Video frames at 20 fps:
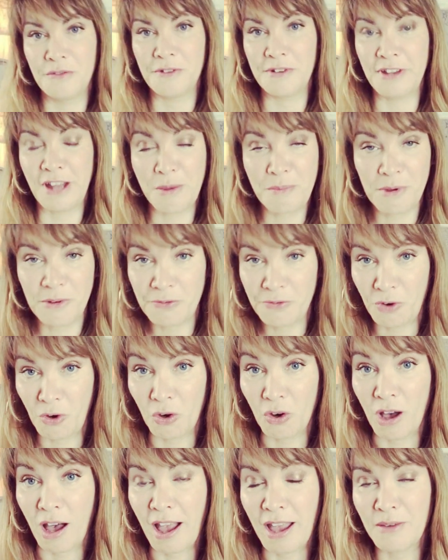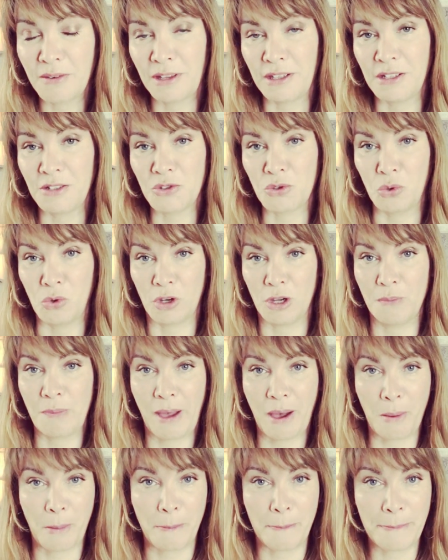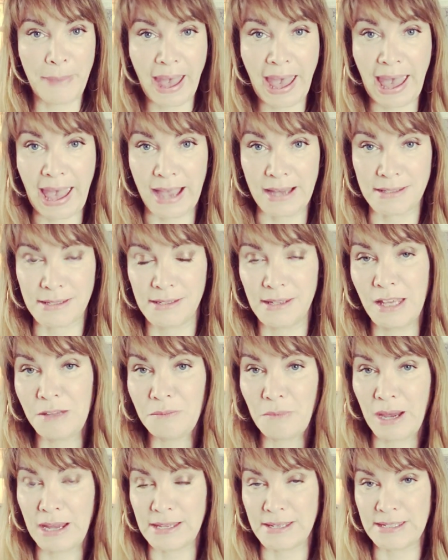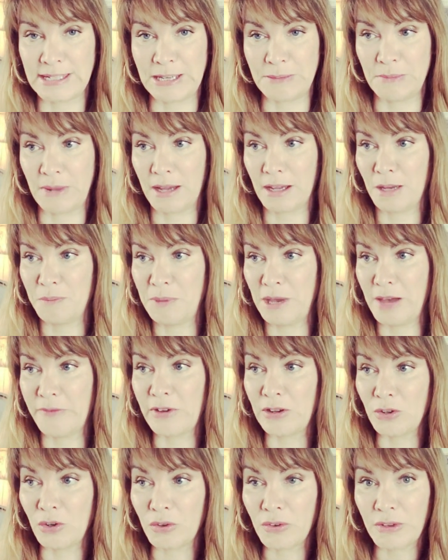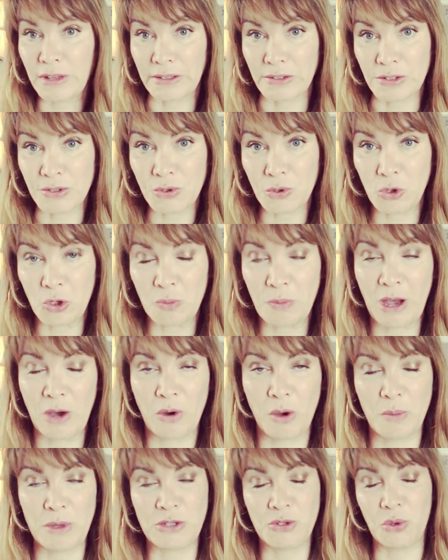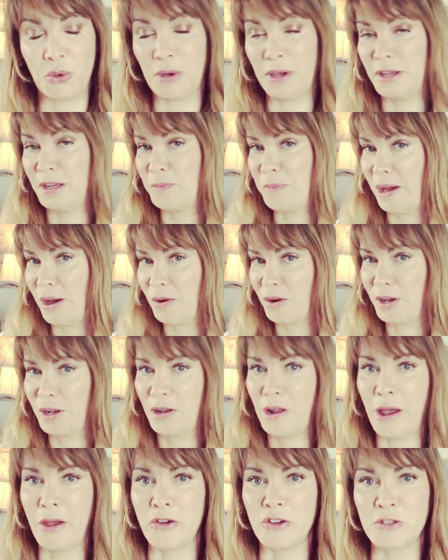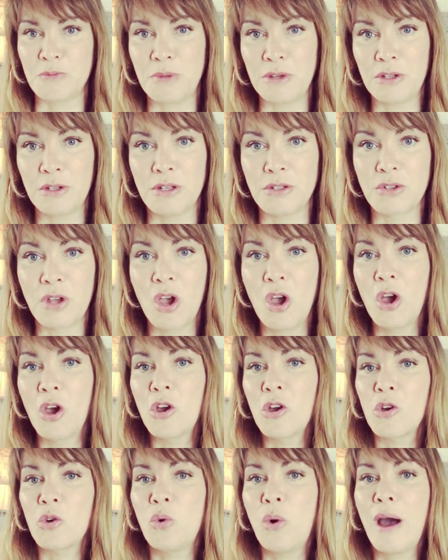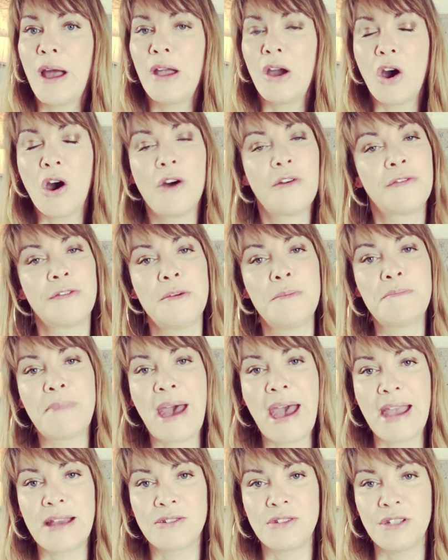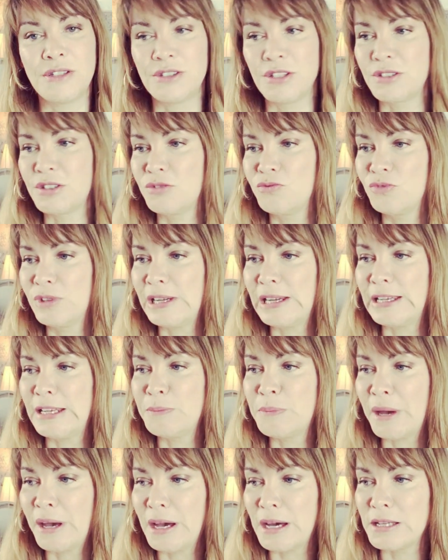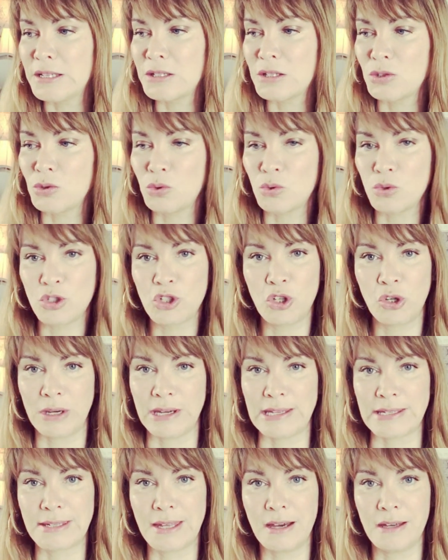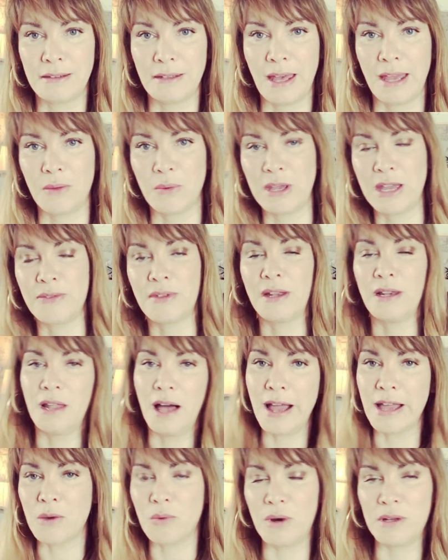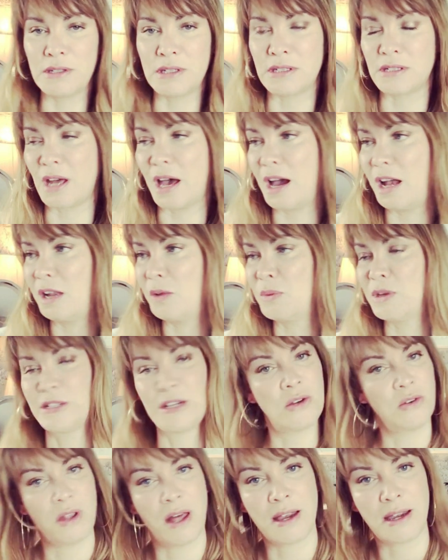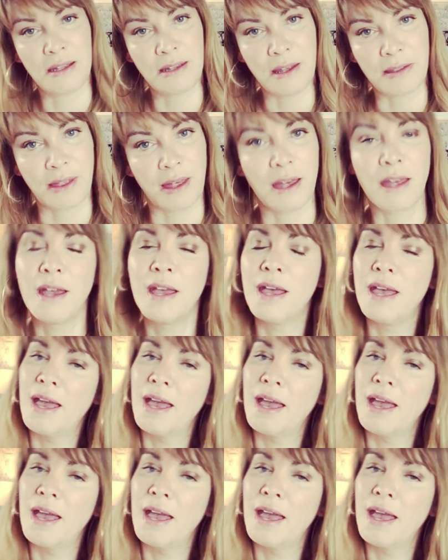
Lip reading: For number four, I am going to talk about bags, and that might seem like a bit of an odd thing to talk about when we're talking about clothes, because quite often bags are just a really personal choice, aren't they? We either like one style and we don't like another.